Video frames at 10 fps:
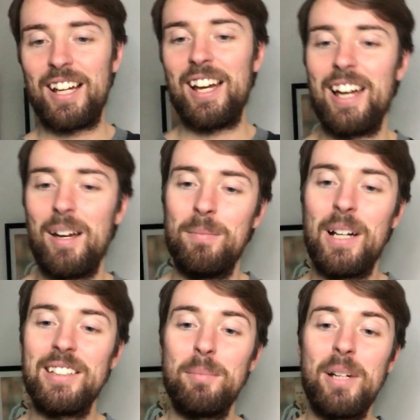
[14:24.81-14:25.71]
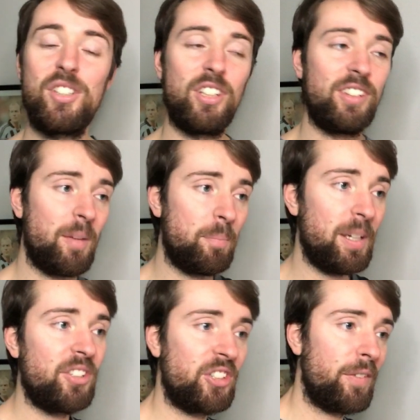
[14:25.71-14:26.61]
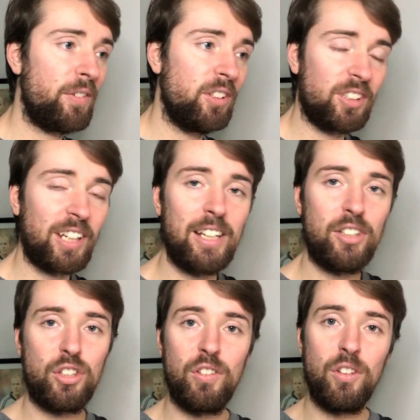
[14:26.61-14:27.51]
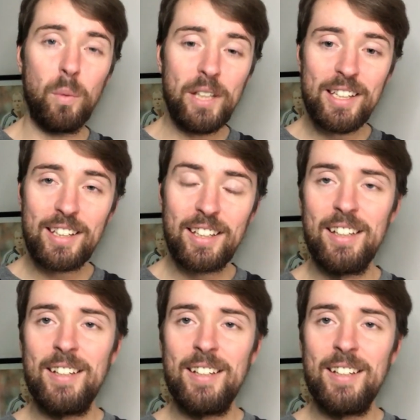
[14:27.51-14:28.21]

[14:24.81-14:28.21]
As I mentioned, they beat Sheffield United during the week.